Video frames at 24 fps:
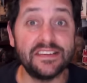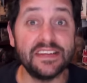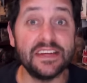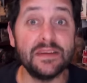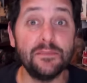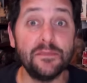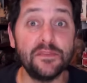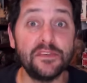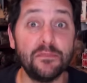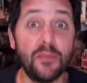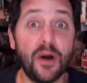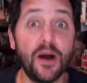It
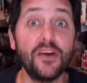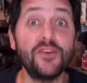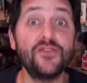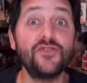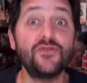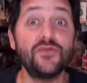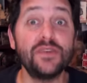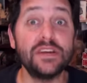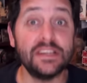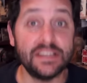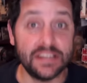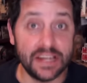seems
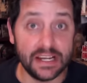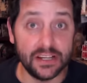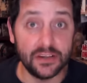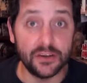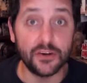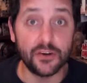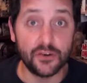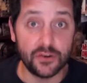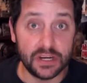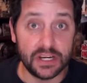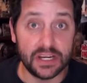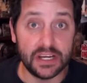Marjorie
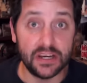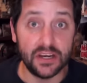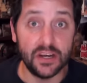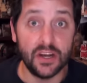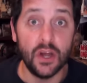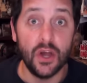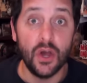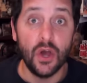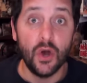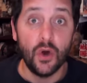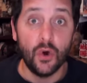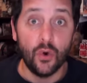Taylor
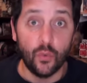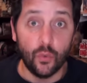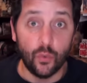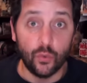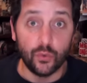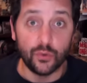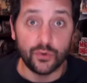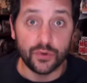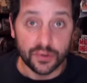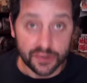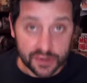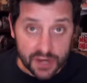Greene
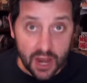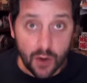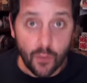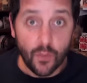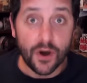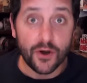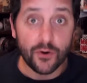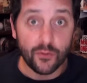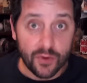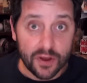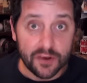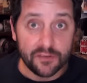does not
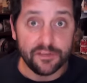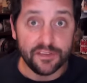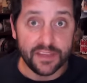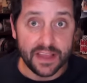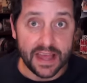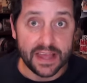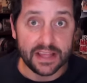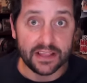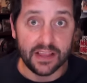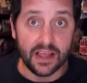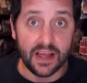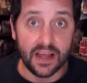want red
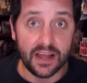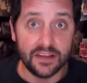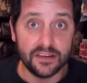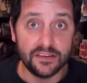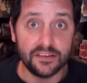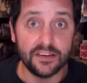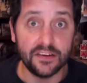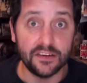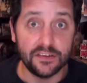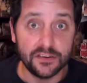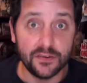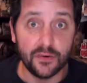flag
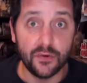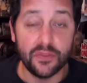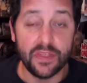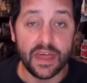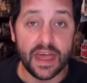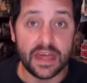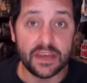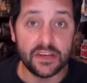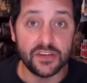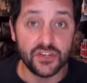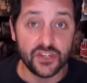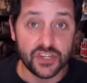laws so
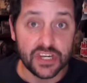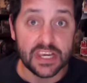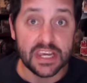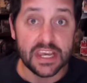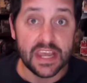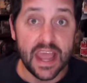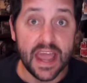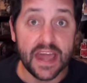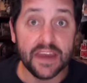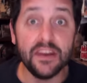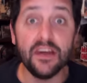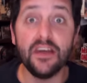that
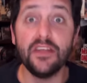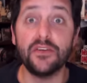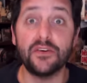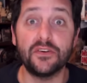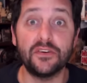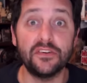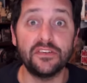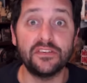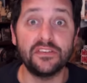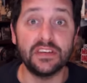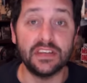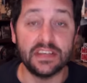she and
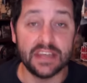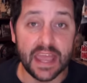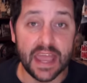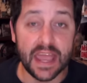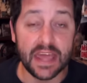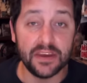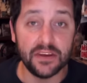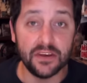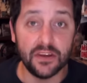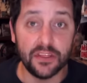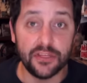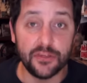others
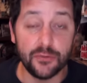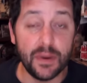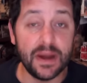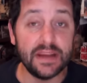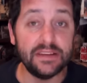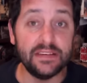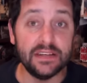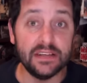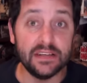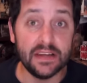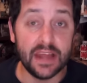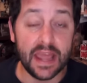can
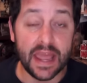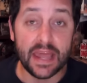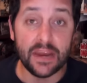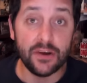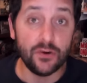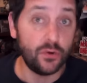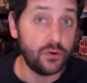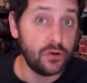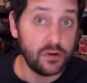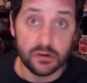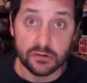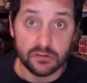threaten
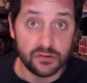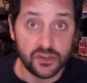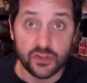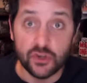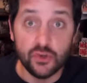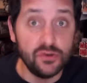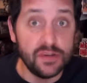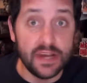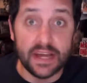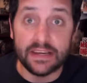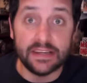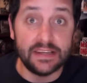and or
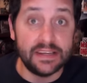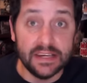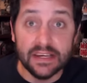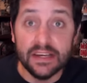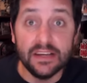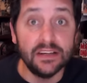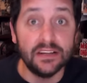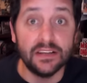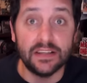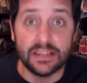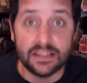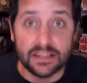shoot and
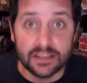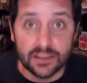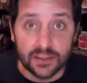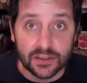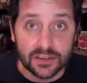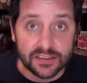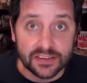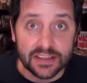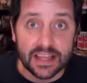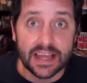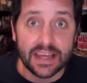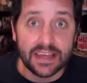kill, it
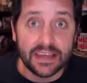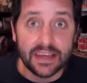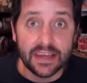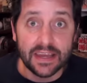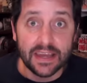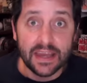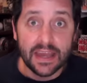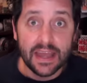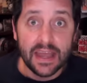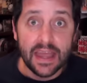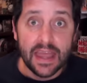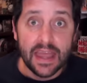looks like,